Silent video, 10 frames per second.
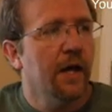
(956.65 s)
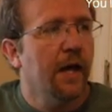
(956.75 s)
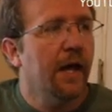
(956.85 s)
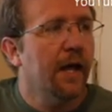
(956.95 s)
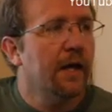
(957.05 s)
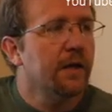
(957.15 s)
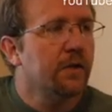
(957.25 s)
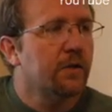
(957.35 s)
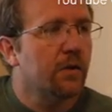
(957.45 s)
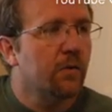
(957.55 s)

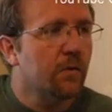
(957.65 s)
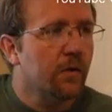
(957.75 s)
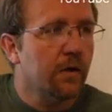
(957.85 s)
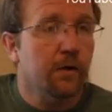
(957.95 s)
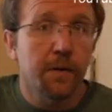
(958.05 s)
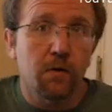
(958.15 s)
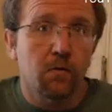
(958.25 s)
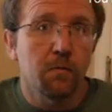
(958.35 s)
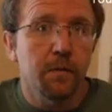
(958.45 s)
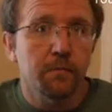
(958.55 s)
And don't worry about
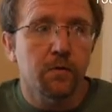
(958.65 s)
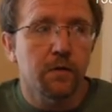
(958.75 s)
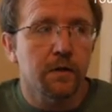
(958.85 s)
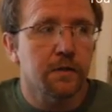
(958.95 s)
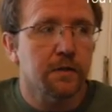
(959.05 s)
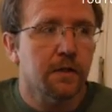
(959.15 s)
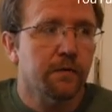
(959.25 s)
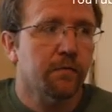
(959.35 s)
remembering this stuff.